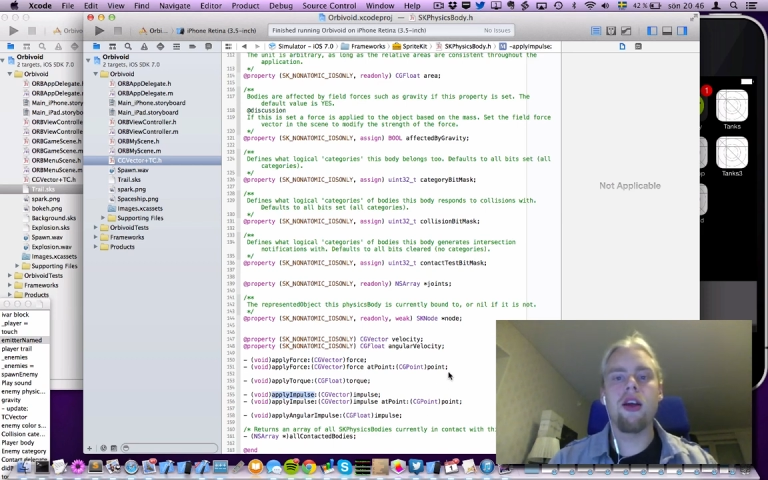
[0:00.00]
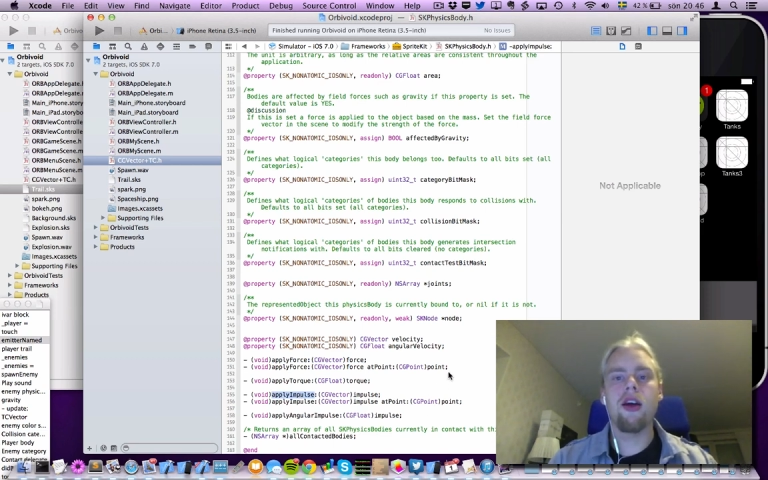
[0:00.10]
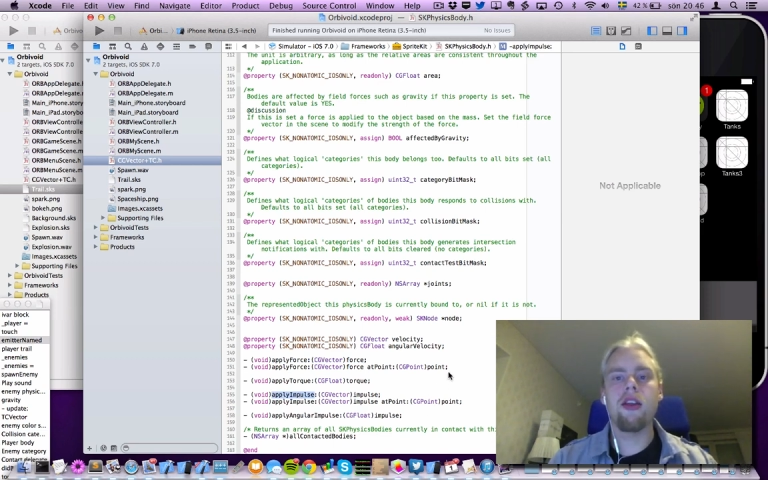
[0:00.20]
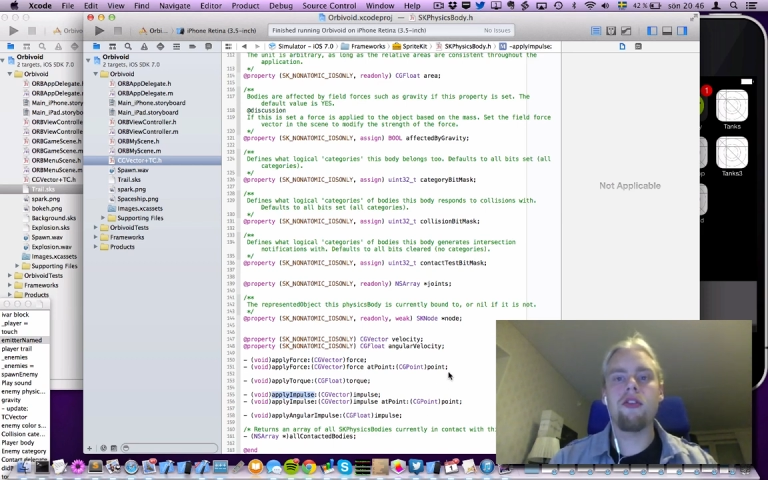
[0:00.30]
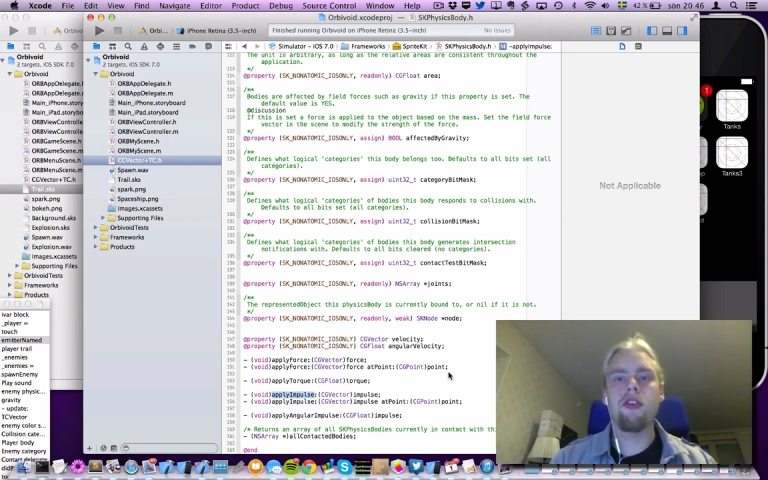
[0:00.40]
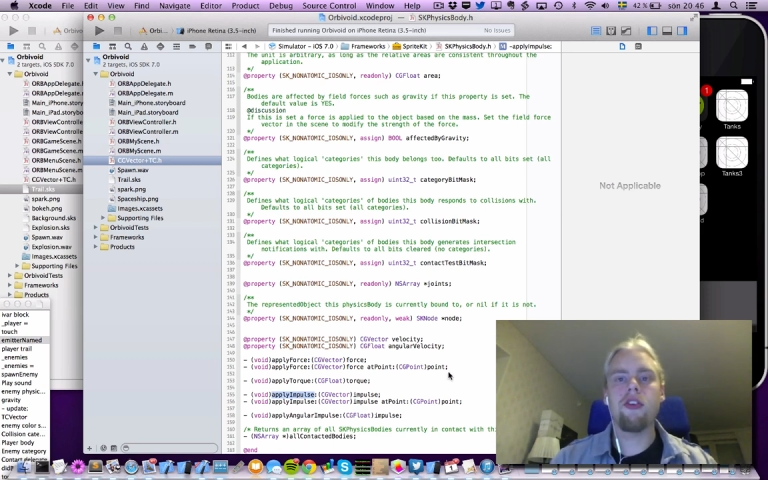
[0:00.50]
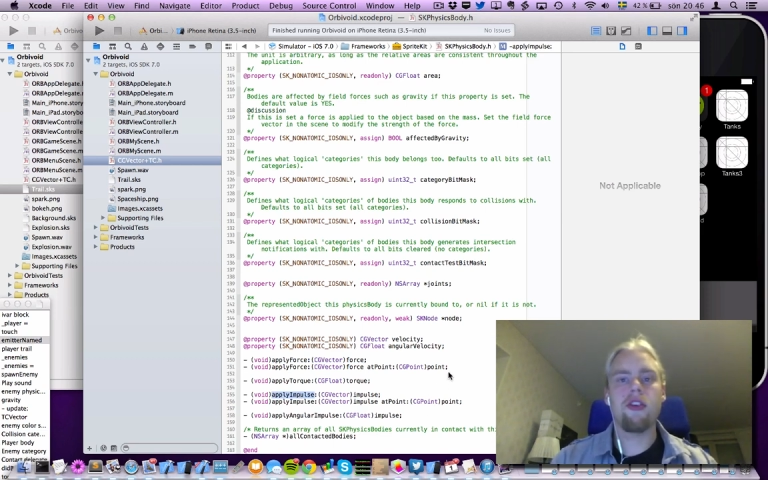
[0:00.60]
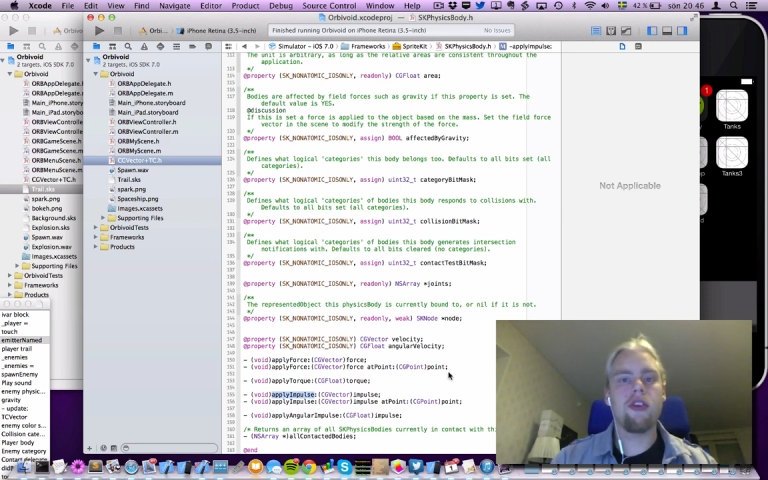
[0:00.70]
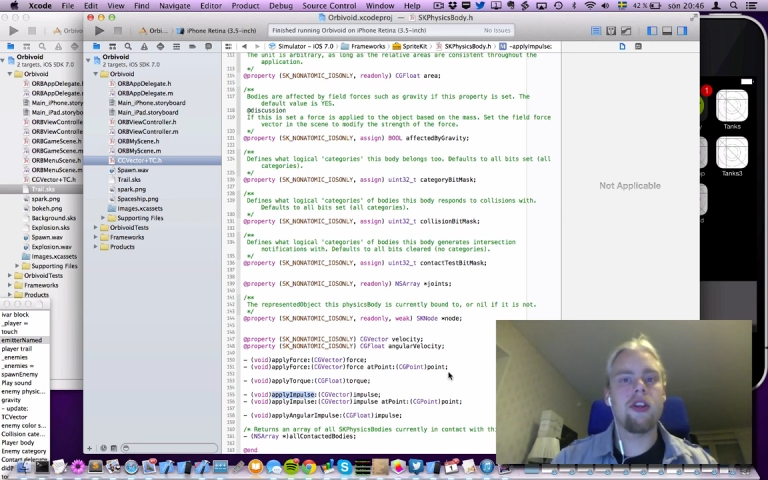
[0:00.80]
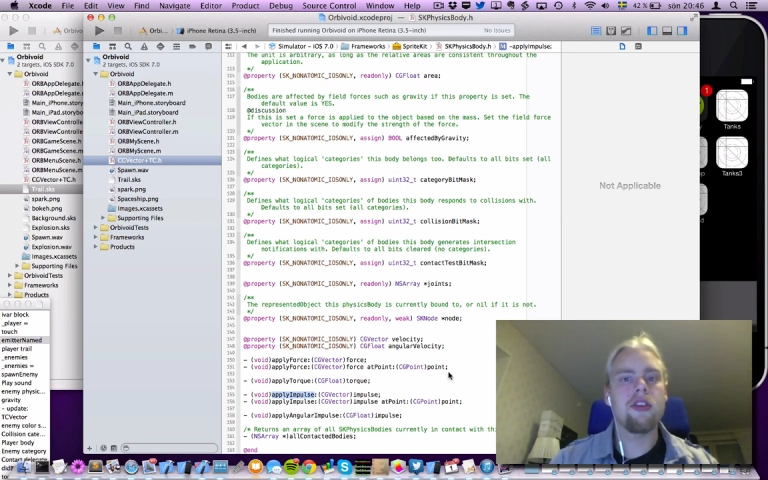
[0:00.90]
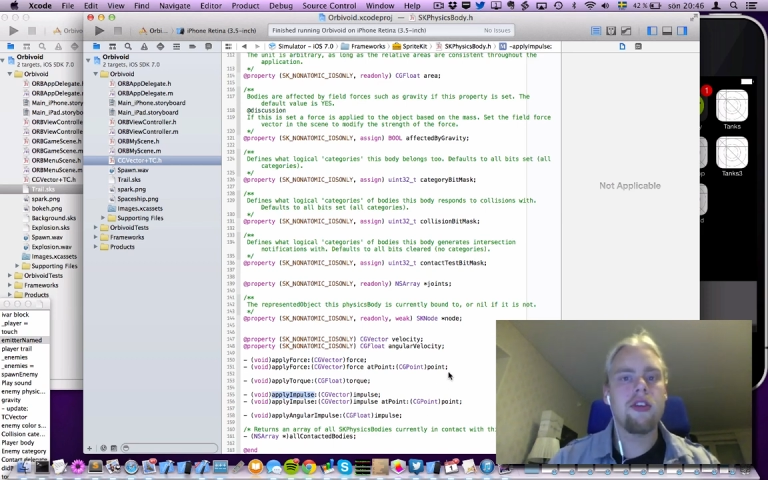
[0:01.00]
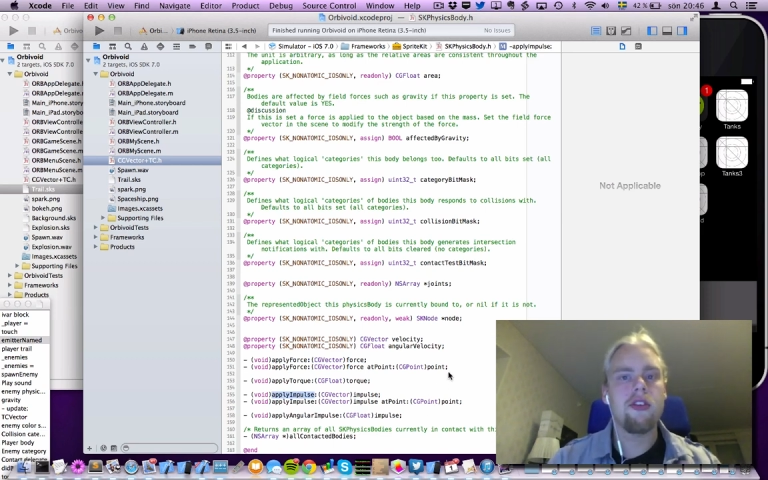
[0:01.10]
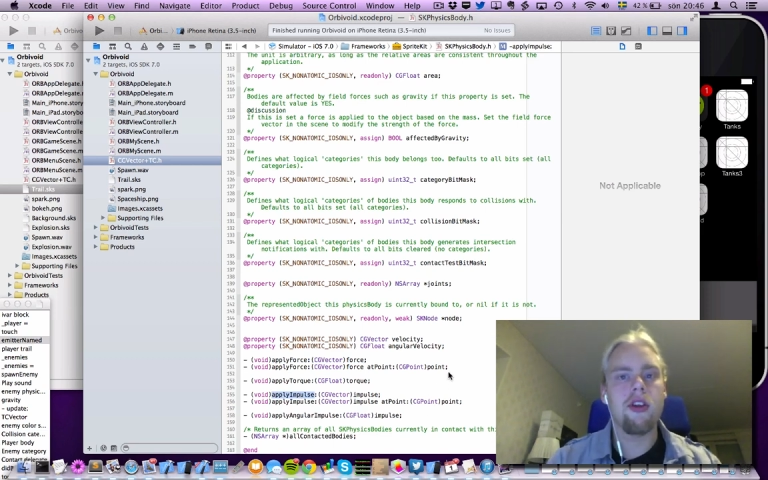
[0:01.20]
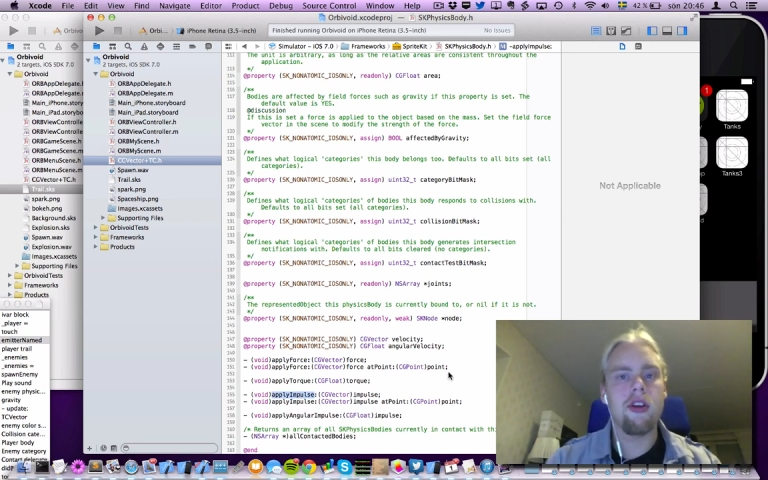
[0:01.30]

and the physics engine is going